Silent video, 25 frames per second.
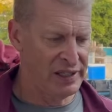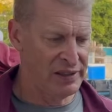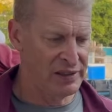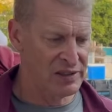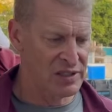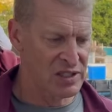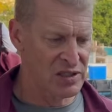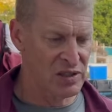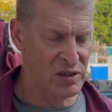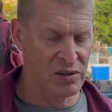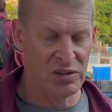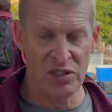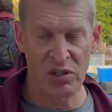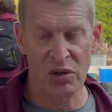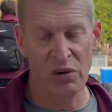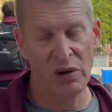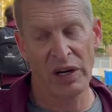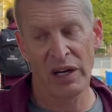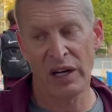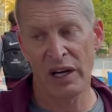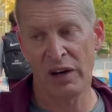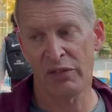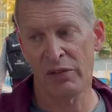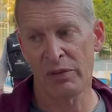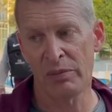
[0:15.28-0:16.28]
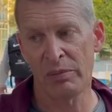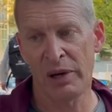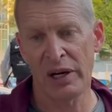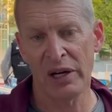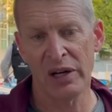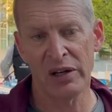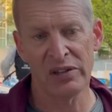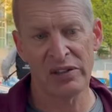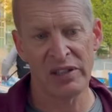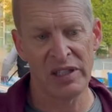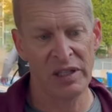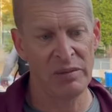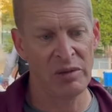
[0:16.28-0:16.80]
So it was a great effort by
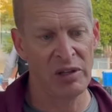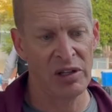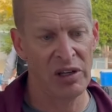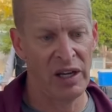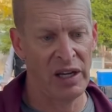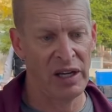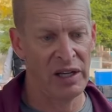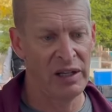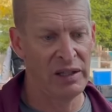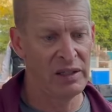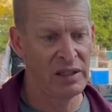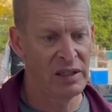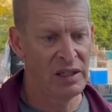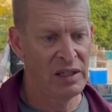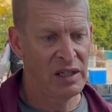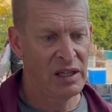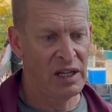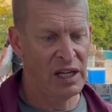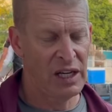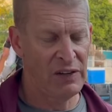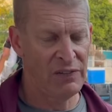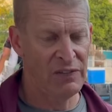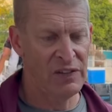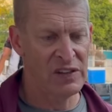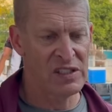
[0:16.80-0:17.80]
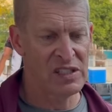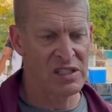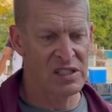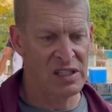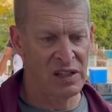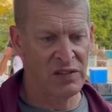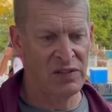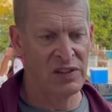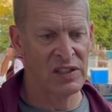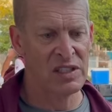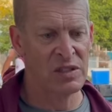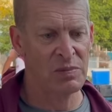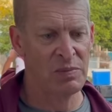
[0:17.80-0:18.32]
our team today. Offense,
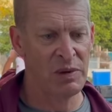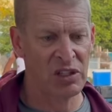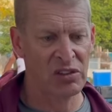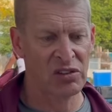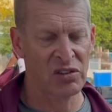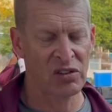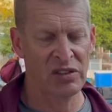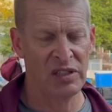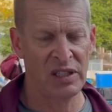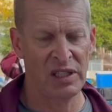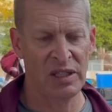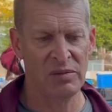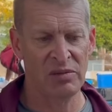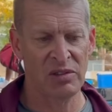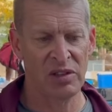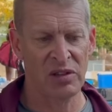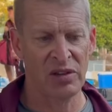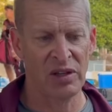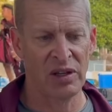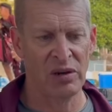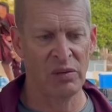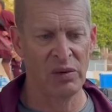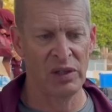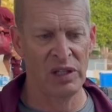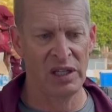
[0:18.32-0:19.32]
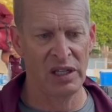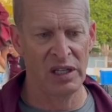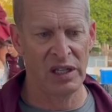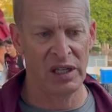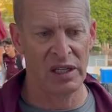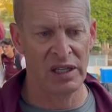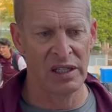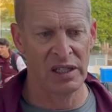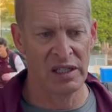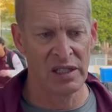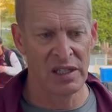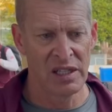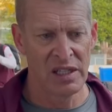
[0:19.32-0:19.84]
defense, special teams. I thought we
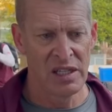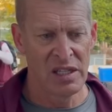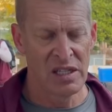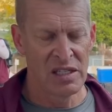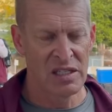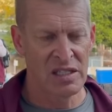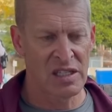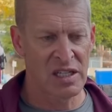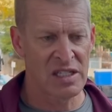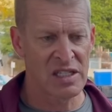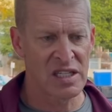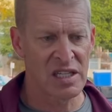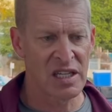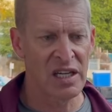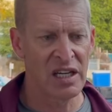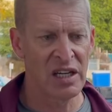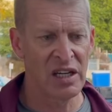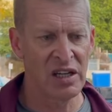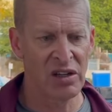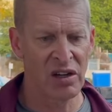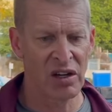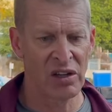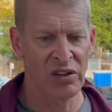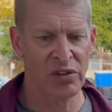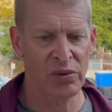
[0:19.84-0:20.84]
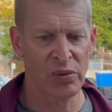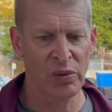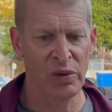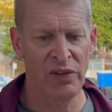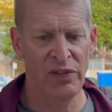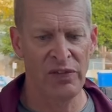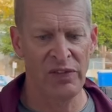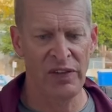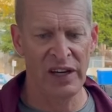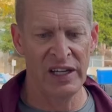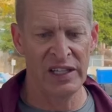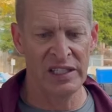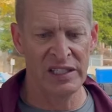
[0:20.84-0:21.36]
succeeded in all three
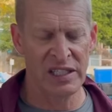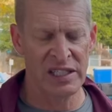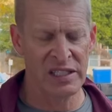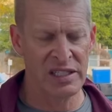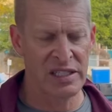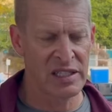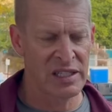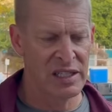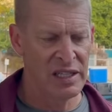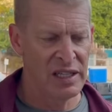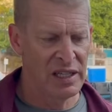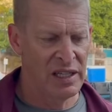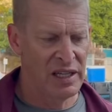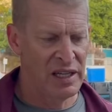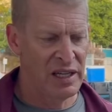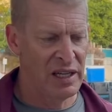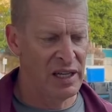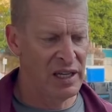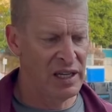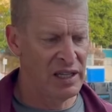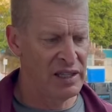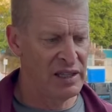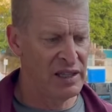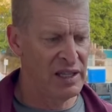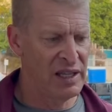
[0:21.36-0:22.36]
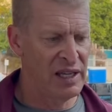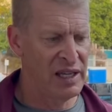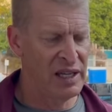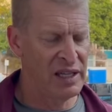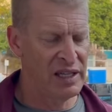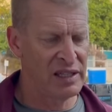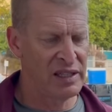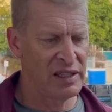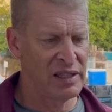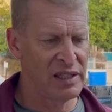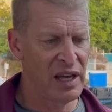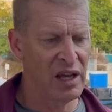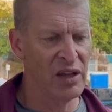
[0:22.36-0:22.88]
phases. And
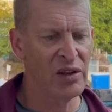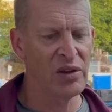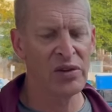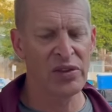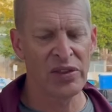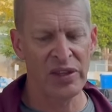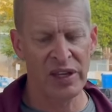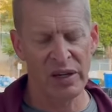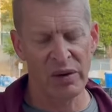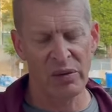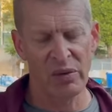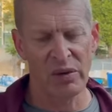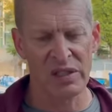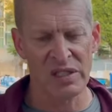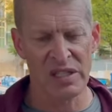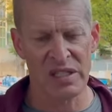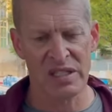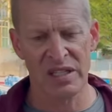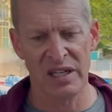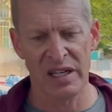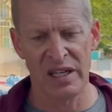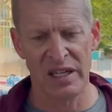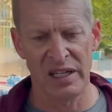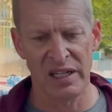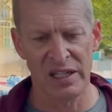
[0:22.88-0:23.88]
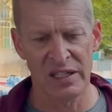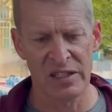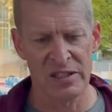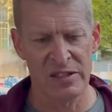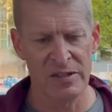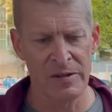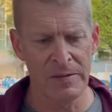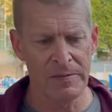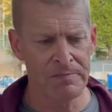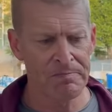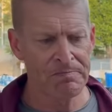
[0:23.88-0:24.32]
then the other thing I want to say is,